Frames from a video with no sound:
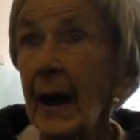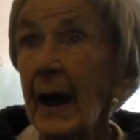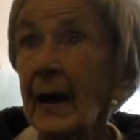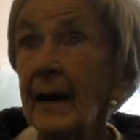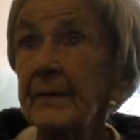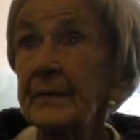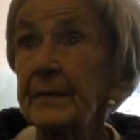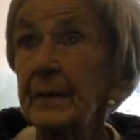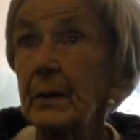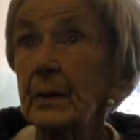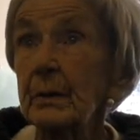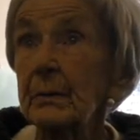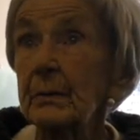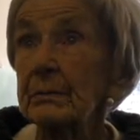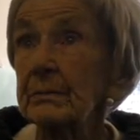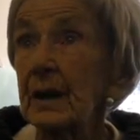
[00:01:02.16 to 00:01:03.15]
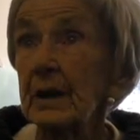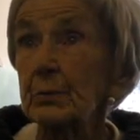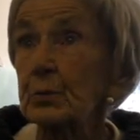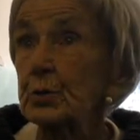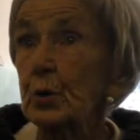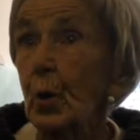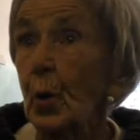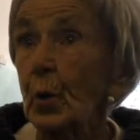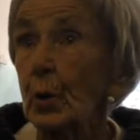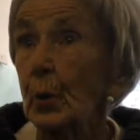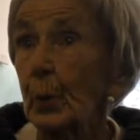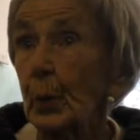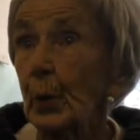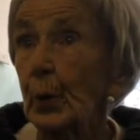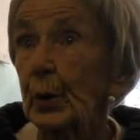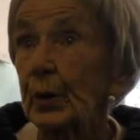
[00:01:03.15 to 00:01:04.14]
And that was all the
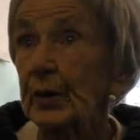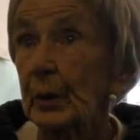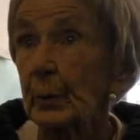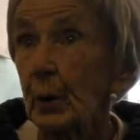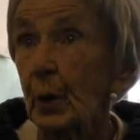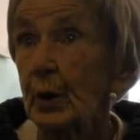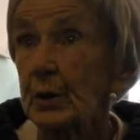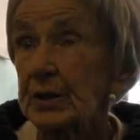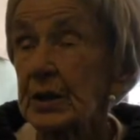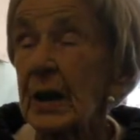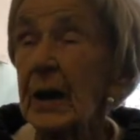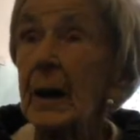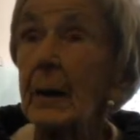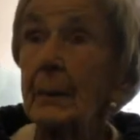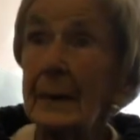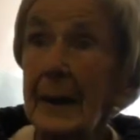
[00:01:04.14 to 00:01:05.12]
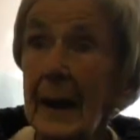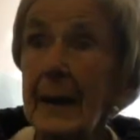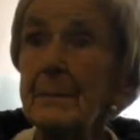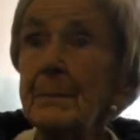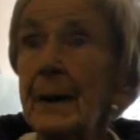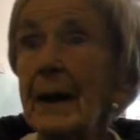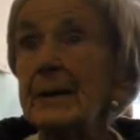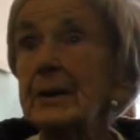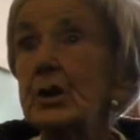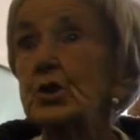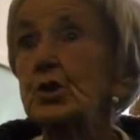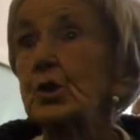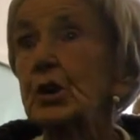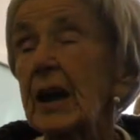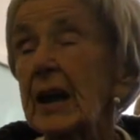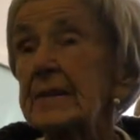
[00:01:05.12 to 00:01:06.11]
work there was. But I managed
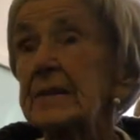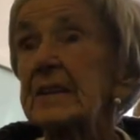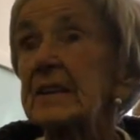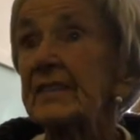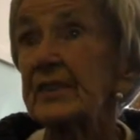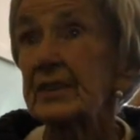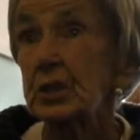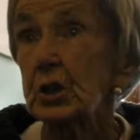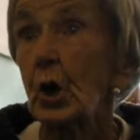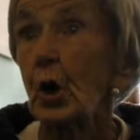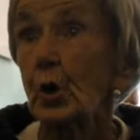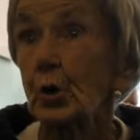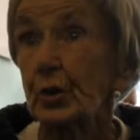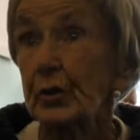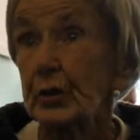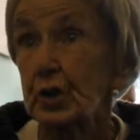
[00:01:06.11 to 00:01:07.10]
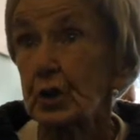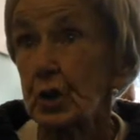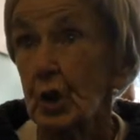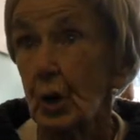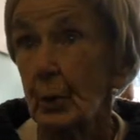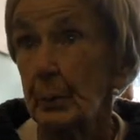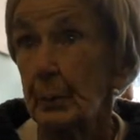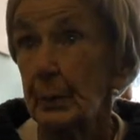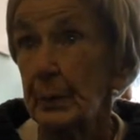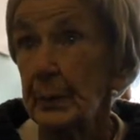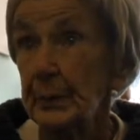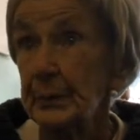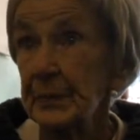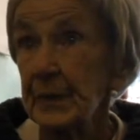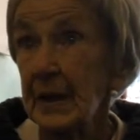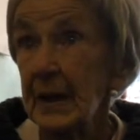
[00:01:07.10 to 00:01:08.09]
to get in a photographer shop
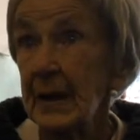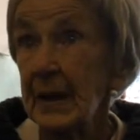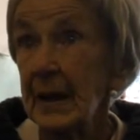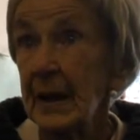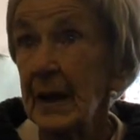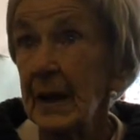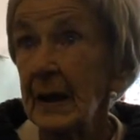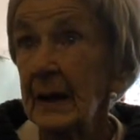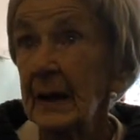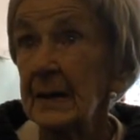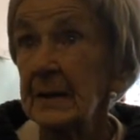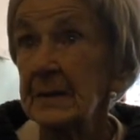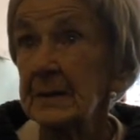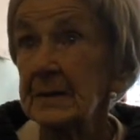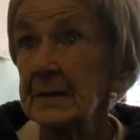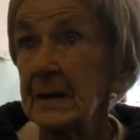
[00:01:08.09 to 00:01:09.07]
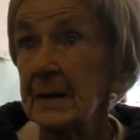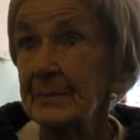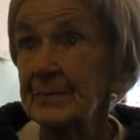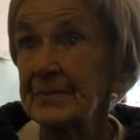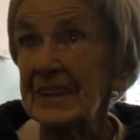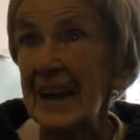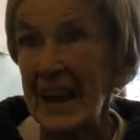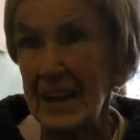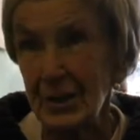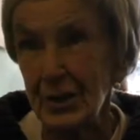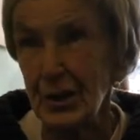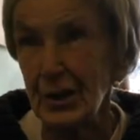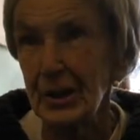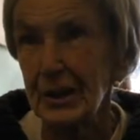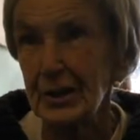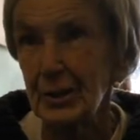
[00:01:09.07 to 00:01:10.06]
and 10
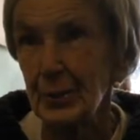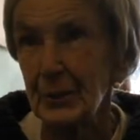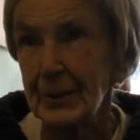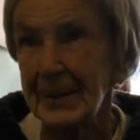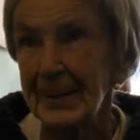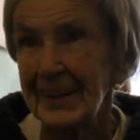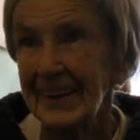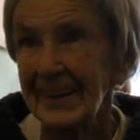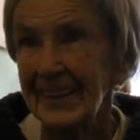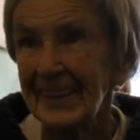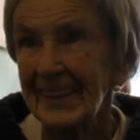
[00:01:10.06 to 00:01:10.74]
shillings a week.